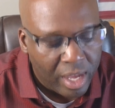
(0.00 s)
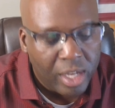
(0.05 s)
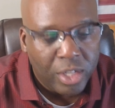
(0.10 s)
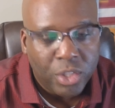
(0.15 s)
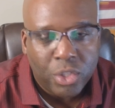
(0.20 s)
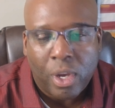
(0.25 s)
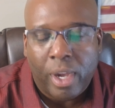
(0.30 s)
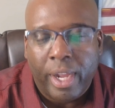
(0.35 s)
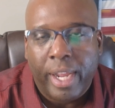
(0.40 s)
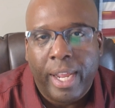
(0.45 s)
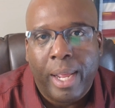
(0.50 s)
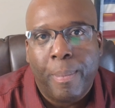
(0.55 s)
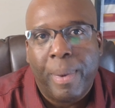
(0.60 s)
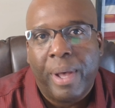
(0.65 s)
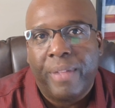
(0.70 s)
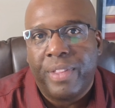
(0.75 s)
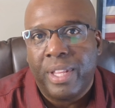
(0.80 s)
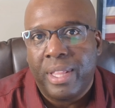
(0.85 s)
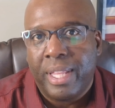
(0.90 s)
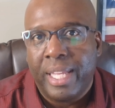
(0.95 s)
talking
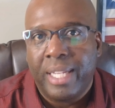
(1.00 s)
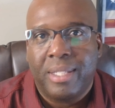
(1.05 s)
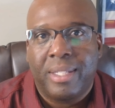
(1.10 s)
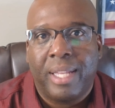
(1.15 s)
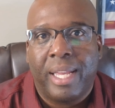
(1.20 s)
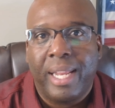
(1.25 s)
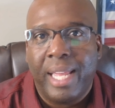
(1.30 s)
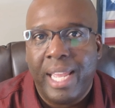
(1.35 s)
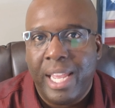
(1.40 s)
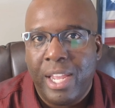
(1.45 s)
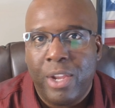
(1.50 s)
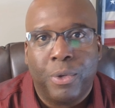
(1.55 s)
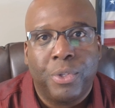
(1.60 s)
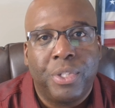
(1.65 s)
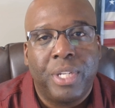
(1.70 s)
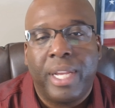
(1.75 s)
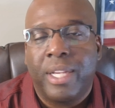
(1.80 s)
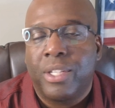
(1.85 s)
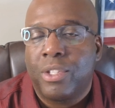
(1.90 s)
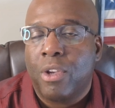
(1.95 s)
about the things that he or
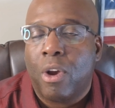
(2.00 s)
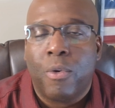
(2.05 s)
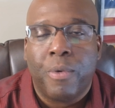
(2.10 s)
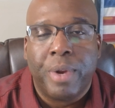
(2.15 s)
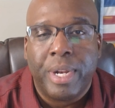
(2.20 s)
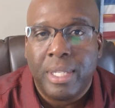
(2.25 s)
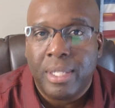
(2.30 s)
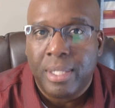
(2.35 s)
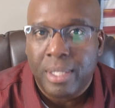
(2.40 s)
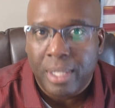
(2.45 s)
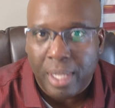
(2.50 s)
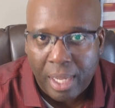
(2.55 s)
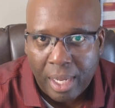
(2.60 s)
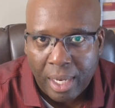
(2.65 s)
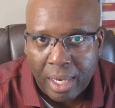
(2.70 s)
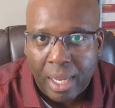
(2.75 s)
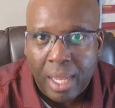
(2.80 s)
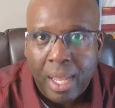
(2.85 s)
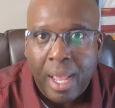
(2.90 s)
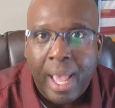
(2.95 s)
she has already
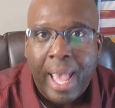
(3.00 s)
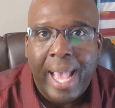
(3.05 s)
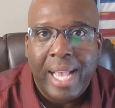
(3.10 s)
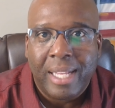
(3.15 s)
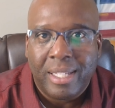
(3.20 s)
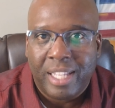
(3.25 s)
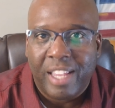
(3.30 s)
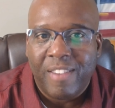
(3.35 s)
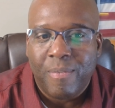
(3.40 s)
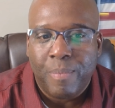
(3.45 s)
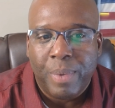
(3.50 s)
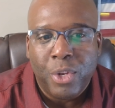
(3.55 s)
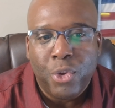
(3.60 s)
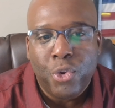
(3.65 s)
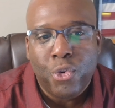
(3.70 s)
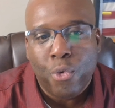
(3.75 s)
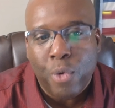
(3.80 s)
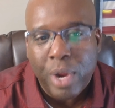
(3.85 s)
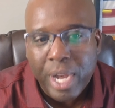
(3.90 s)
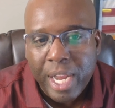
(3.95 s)
seen as they've been
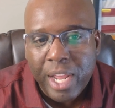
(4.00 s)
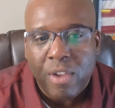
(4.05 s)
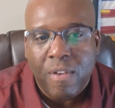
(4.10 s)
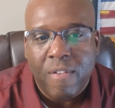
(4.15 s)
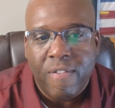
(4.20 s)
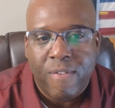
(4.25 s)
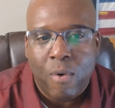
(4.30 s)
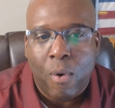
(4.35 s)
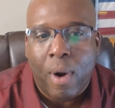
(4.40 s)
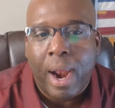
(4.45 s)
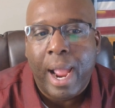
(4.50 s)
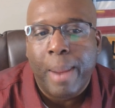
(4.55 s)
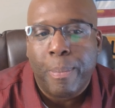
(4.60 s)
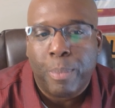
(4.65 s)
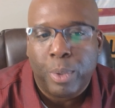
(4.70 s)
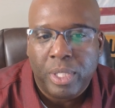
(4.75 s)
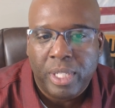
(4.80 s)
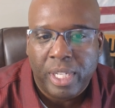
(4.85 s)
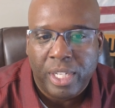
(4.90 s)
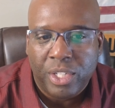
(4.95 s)
treating you for
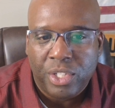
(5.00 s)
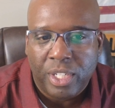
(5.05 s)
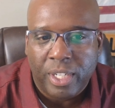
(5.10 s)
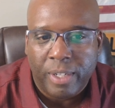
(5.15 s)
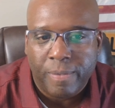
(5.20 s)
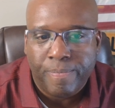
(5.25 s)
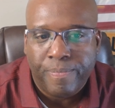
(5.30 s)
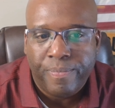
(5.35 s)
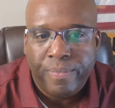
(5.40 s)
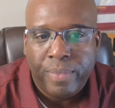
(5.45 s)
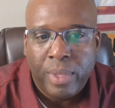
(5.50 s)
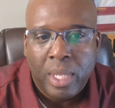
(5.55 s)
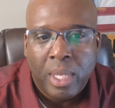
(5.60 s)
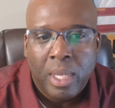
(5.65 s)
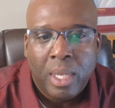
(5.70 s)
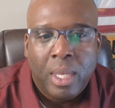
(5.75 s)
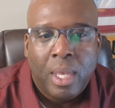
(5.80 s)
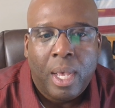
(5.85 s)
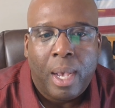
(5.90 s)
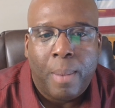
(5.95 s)
hypertension.
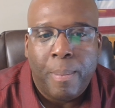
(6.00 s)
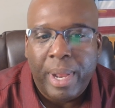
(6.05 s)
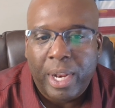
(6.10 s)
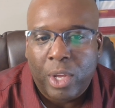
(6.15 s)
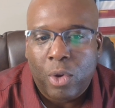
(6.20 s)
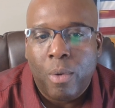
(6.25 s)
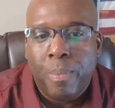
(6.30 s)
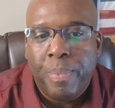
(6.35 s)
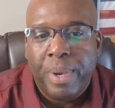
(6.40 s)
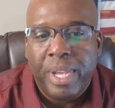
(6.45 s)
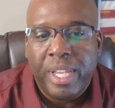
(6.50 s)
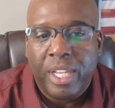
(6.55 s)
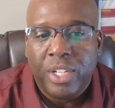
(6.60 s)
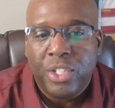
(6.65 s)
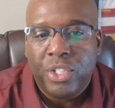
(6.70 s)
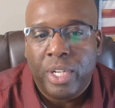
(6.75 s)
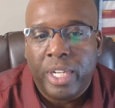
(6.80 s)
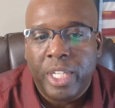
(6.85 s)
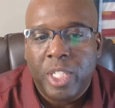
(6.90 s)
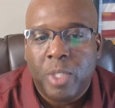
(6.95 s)
A medical opinion
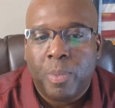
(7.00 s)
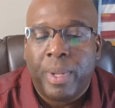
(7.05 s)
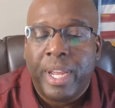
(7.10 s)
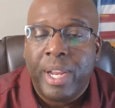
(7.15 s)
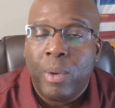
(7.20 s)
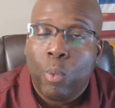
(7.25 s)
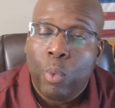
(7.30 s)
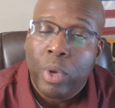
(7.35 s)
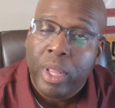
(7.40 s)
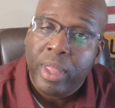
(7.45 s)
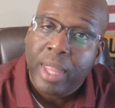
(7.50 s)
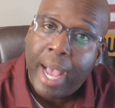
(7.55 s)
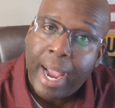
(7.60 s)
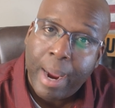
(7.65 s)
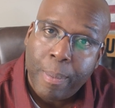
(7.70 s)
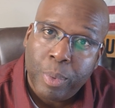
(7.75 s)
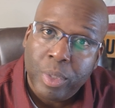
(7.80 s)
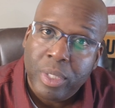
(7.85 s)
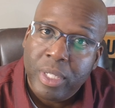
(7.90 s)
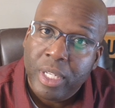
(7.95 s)
should explain when the
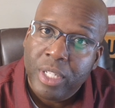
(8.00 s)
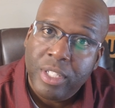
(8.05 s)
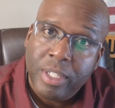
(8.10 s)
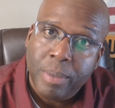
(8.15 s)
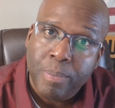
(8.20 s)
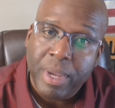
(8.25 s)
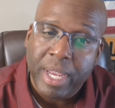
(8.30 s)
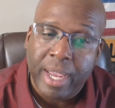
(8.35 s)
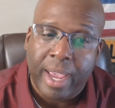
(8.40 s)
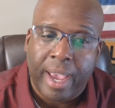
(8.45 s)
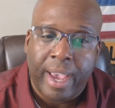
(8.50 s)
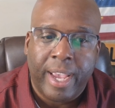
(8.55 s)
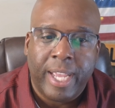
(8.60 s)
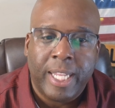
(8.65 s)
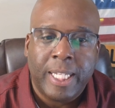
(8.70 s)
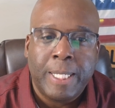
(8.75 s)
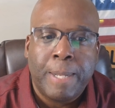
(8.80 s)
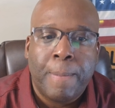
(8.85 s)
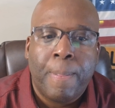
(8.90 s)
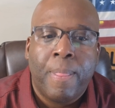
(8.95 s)
hypertension
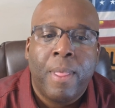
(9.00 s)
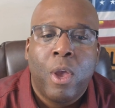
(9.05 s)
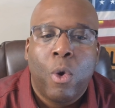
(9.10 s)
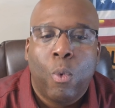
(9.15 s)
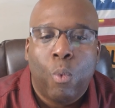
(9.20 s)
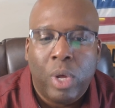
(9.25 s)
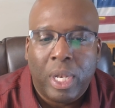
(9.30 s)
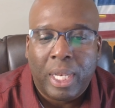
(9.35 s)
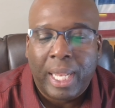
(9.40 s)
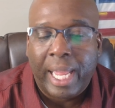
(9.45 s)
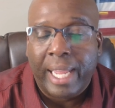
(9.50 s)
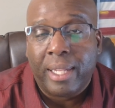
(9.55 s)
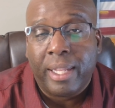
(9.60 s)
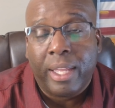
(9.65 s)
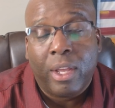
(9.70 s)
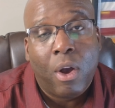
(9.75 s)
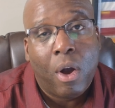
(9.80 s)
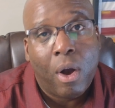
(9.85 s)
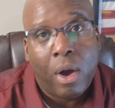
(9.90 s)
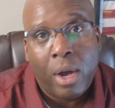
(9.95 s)
began, what likely
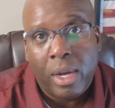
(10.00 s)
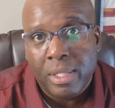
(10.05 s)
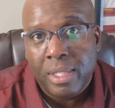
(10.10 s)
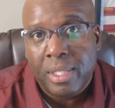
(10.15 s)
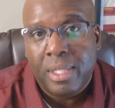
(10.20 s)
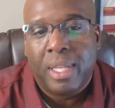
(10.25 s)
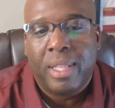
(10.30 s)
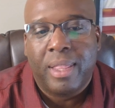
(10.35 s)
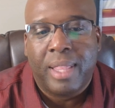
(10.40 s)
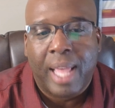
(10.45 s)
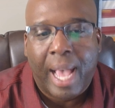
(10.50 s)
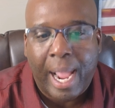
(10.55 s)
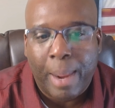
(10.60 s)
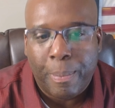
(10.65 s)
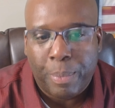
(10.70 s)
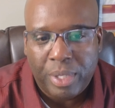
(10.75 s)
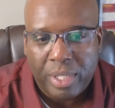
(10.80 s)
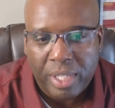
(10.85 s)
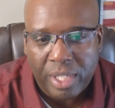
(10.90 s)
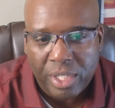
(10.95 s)
caused the
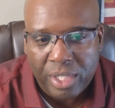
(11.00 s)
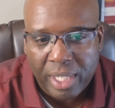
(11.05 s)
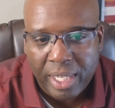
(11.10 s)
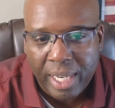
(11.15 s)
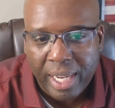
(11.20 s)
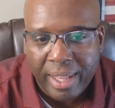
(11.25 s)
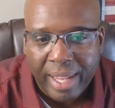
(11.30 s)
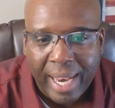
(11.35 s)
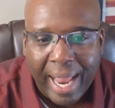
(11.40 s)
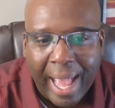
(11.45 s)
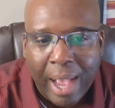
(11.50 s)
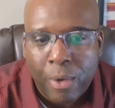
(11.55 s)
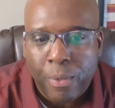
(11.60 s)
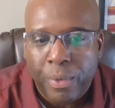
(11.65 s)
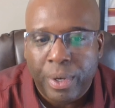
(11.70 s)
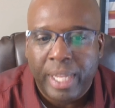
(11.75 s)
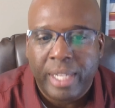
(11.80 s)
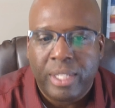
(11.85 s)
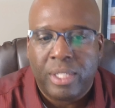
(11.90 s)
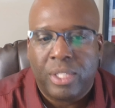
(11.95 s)
hypertension, and then how it
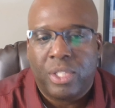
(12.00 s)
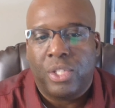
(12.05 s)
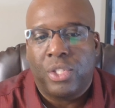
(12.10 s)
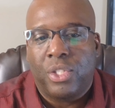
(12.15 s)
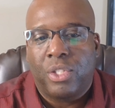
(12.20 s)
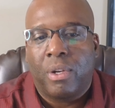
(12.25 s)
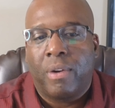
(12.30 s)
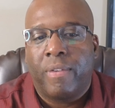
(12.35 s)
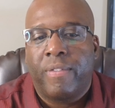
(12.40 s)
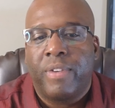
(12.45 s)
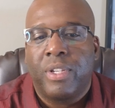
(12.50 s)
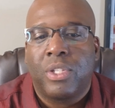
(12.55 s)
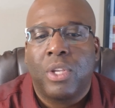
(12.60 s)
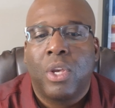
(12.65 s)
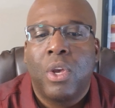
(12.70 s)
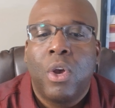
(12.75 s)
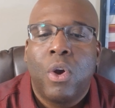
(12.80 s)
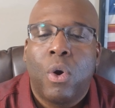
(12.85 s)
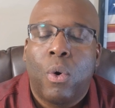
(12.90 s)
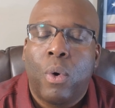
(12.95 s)
relates to service
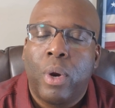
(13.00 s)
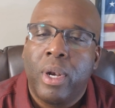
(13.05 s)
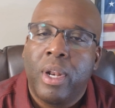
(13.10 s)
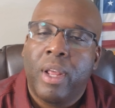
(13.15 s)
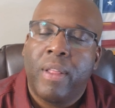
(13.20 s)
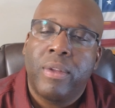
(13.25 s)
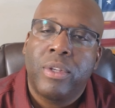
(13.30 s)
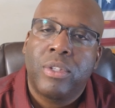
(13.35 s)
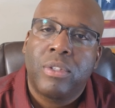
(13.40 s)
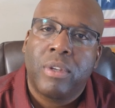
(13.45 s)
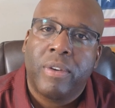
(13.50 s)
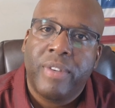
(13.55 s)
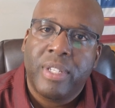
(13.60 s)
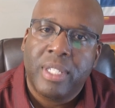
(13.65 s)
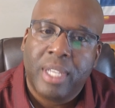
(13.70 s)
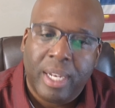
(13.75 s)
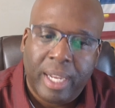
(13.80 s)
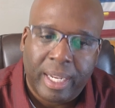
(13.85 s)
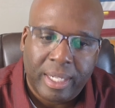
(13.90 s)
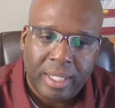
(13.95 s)
or another
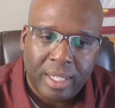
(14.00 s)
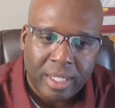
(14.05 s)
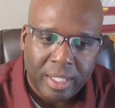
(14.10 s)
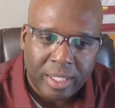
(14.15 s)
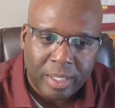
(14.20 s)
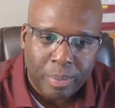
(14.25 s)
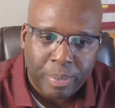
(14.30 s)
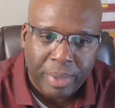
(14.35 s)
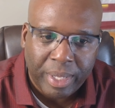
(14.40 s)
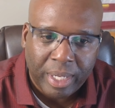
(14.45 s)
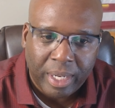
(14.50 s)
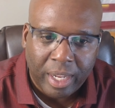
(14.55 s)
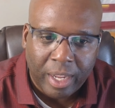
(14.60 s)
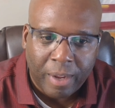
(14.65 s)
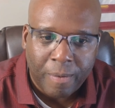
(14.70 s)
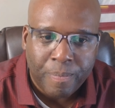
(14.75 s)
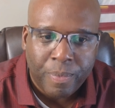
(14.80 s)
service-connected disability.